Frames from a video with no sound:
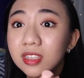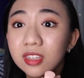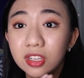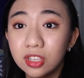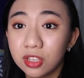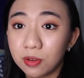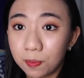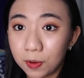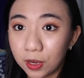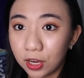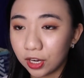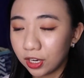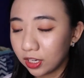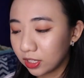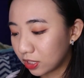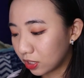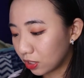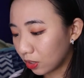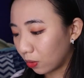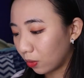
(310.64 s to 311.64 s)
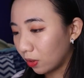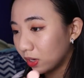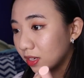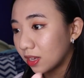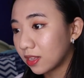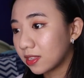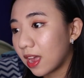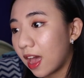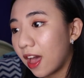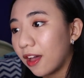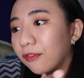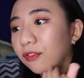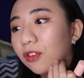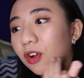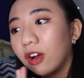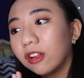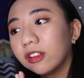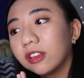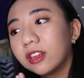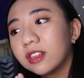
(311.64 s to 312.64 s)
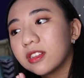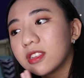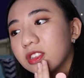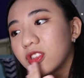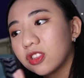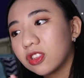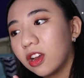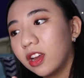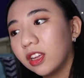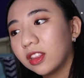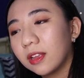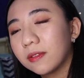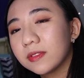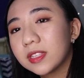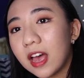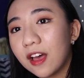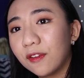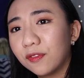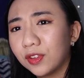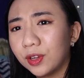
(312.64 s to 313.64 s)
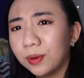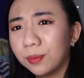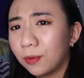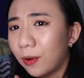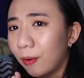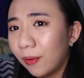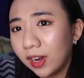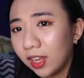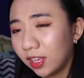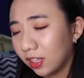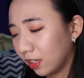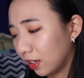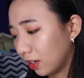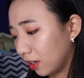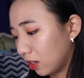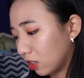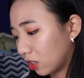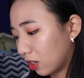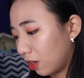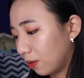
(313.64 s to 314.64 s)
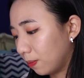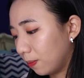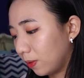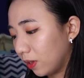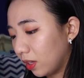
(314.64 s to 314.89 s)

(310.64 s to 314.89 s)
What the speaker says: disappeared. So it does have colors to start, that was after mawala talaga siya.